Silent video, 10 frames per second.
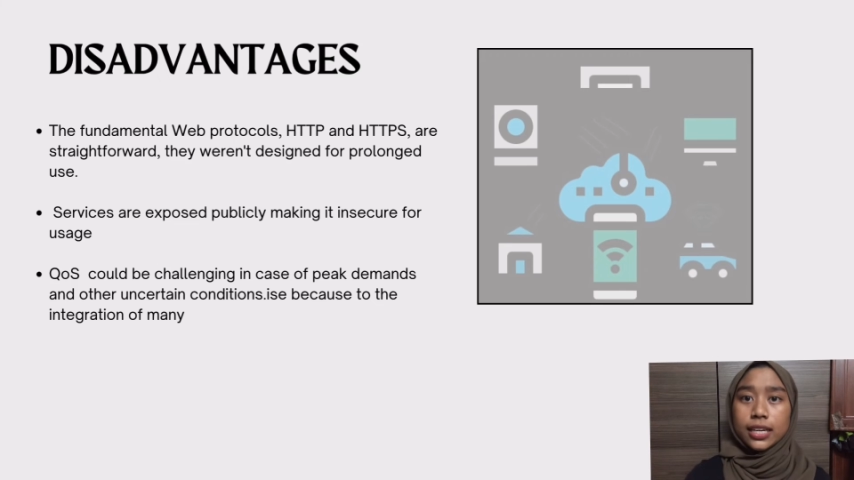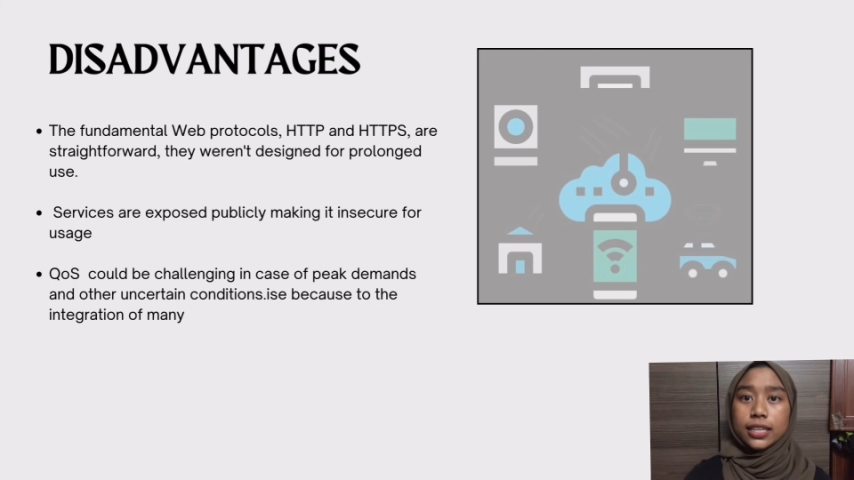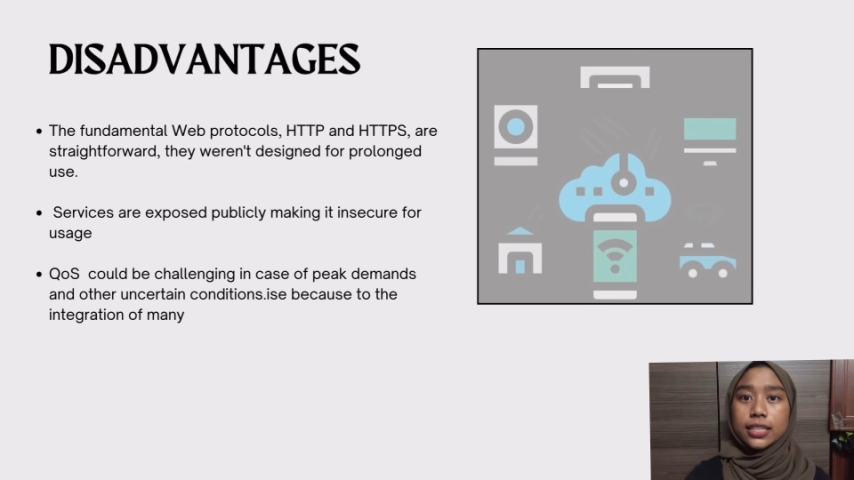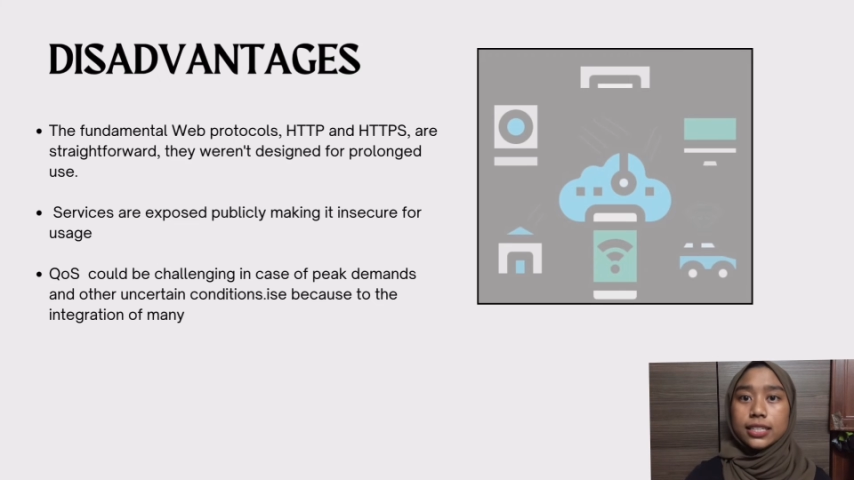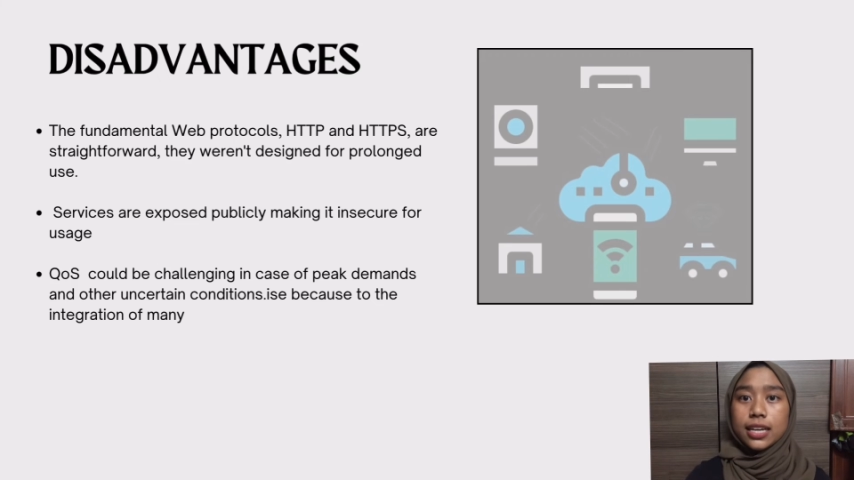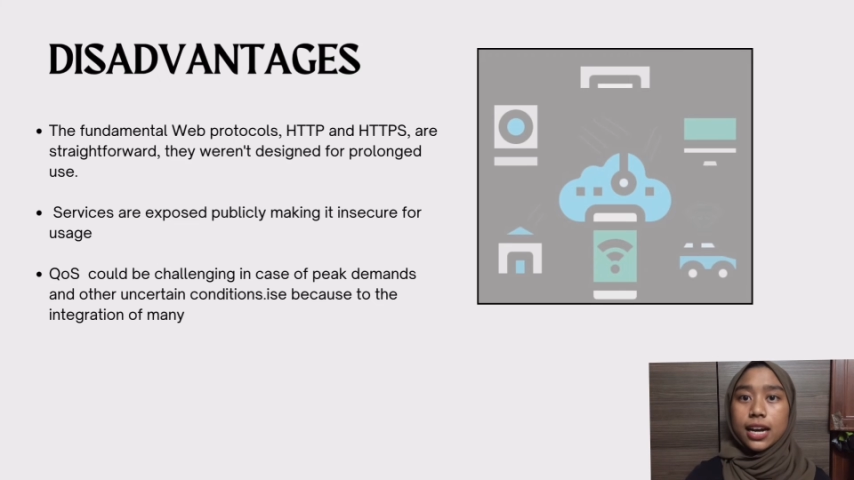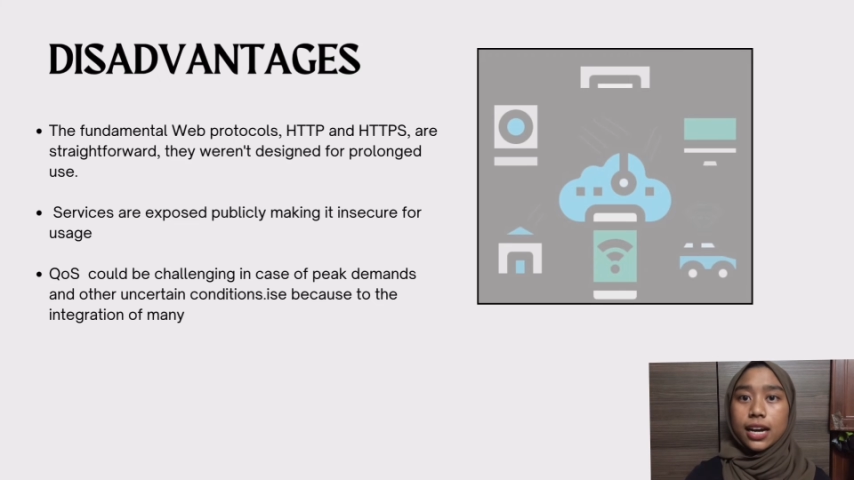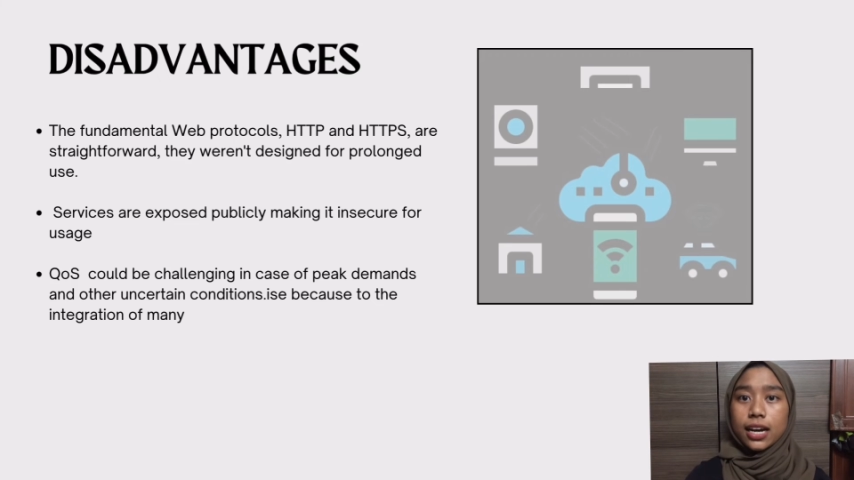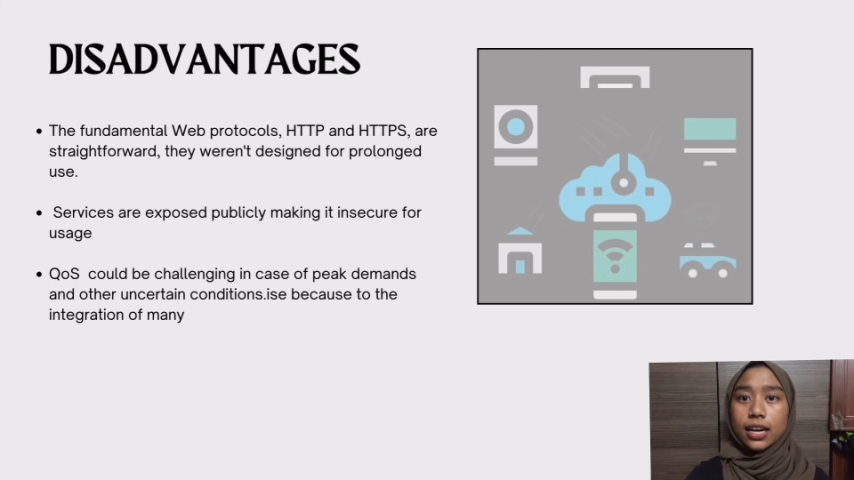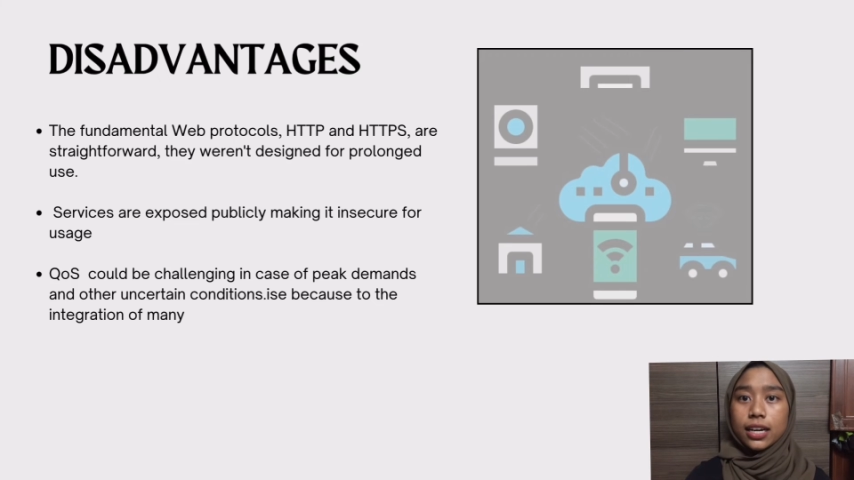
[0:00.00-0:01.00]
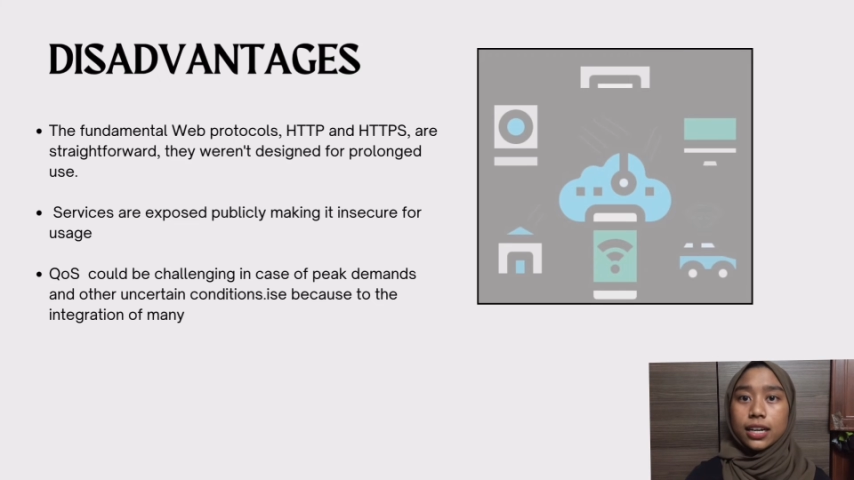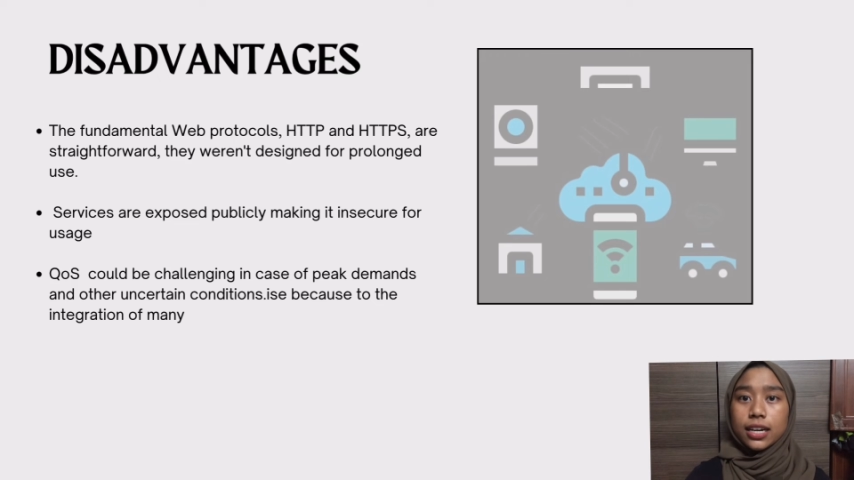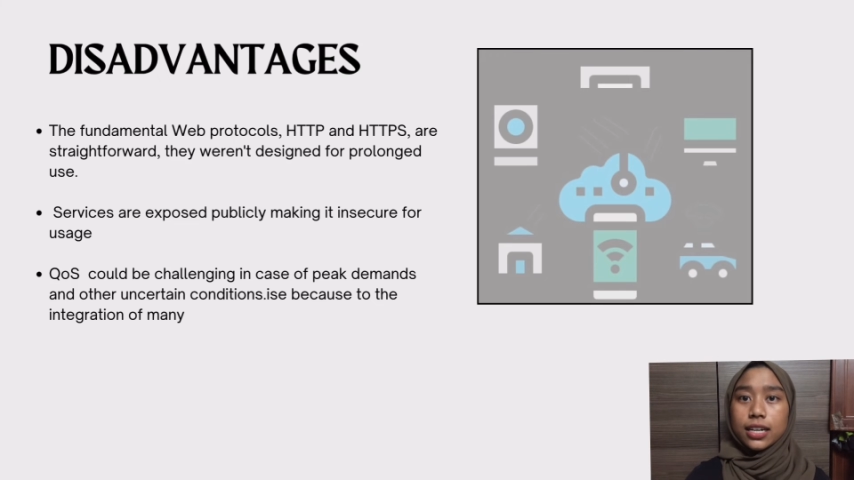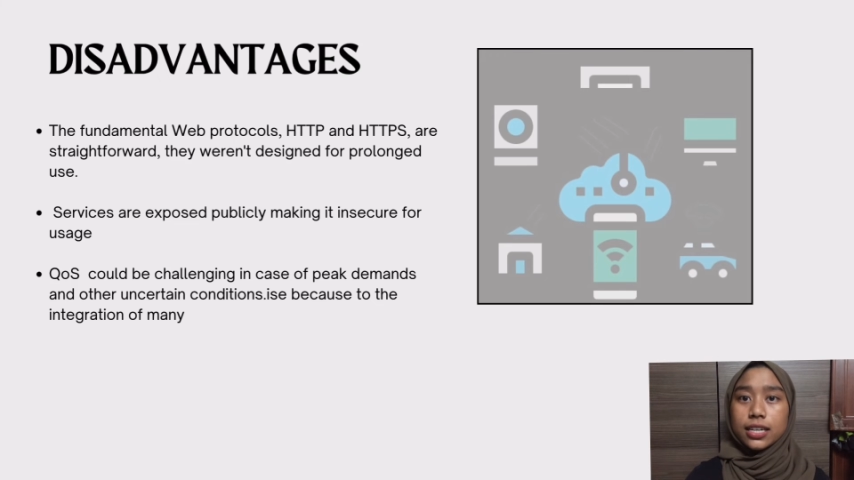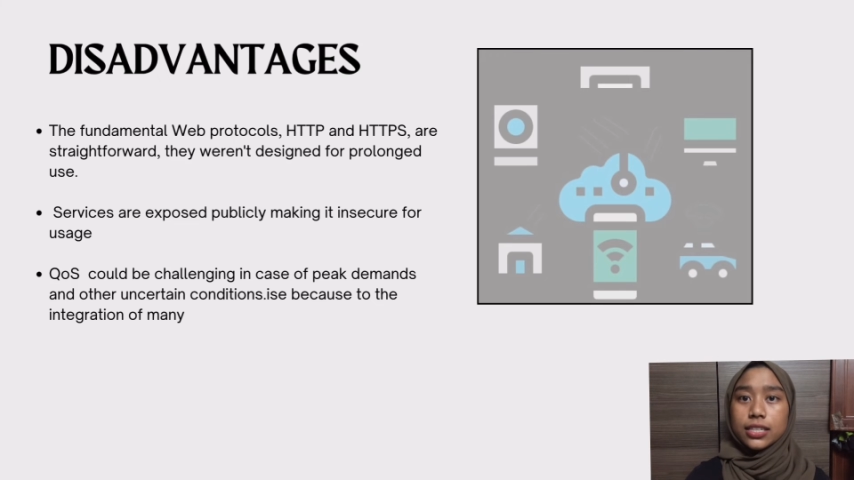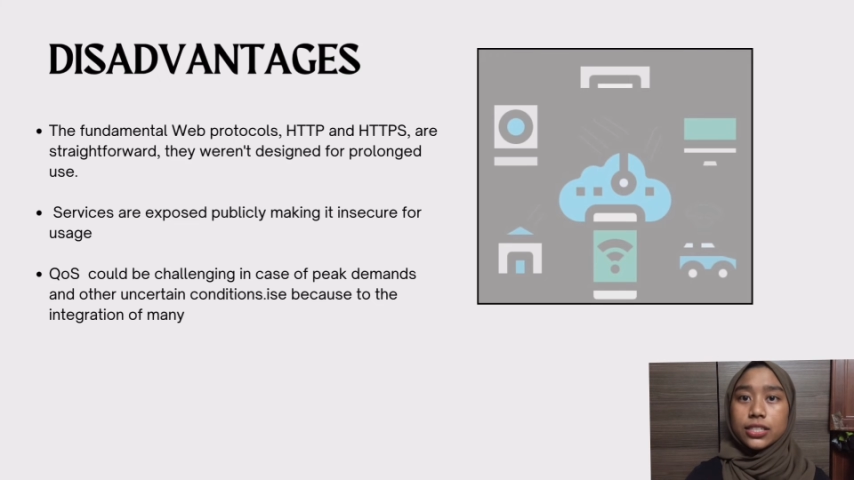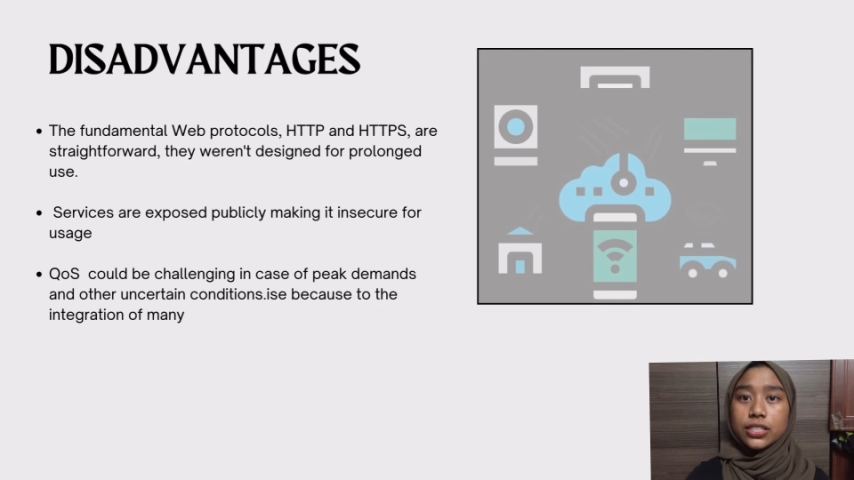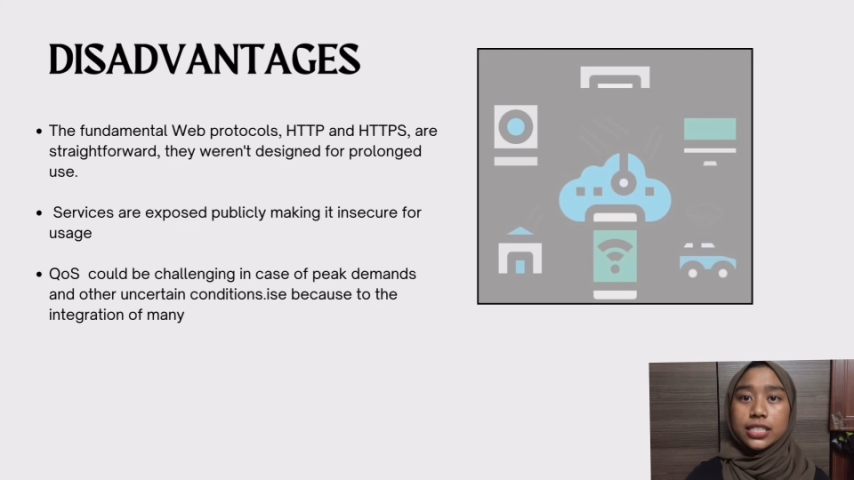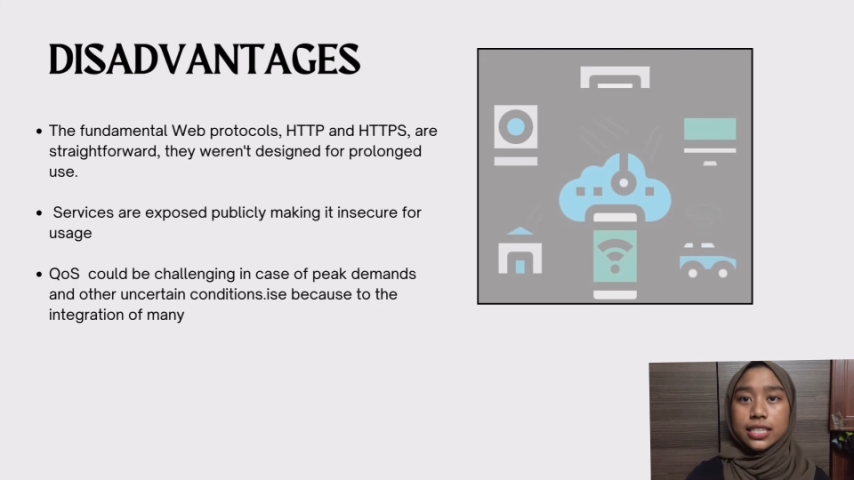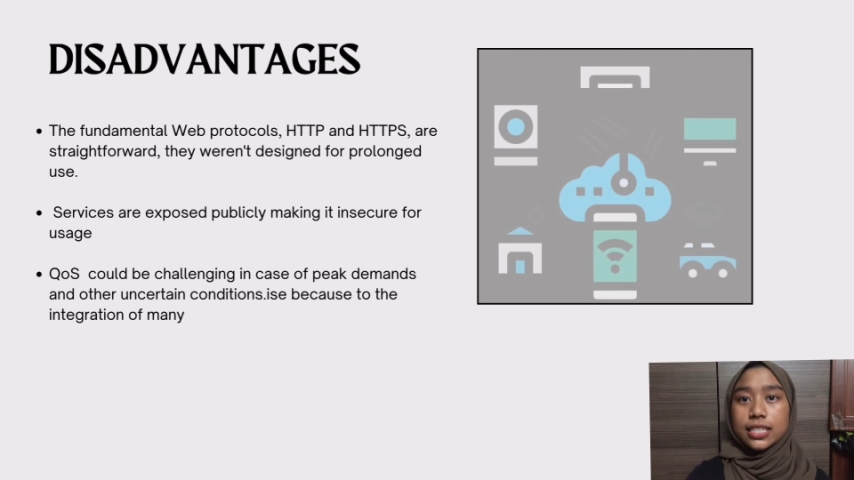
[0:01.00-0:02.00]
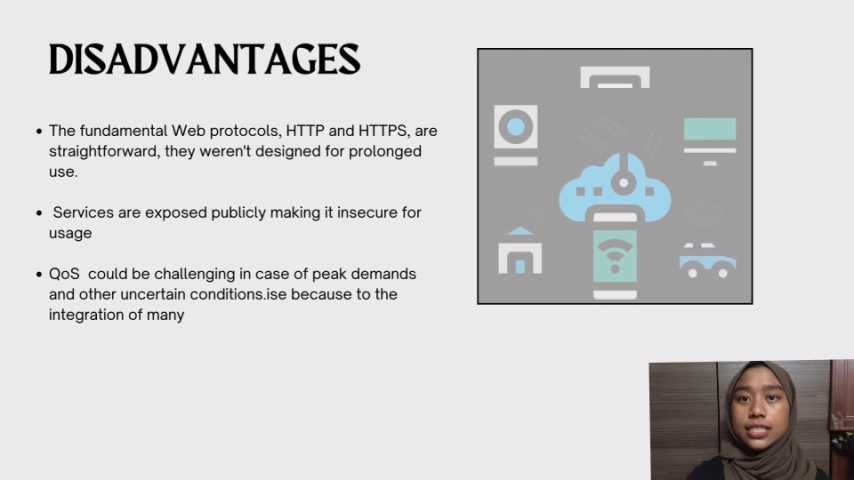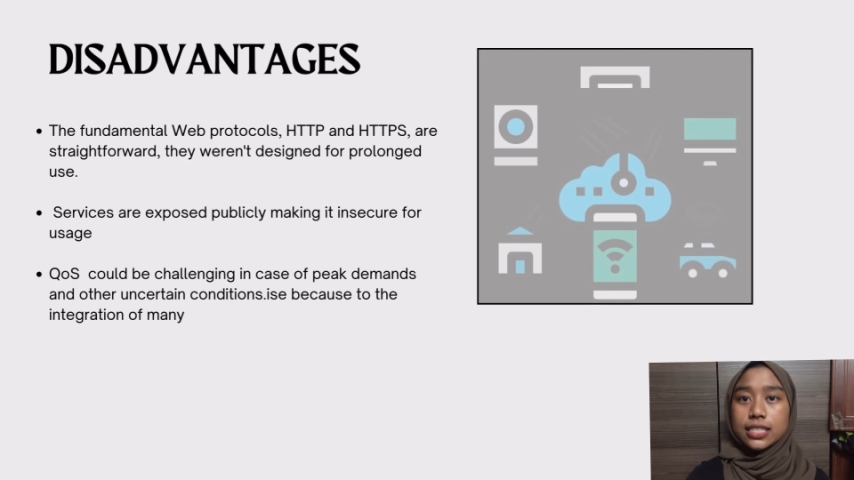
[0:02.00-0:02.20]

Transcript: it utilizes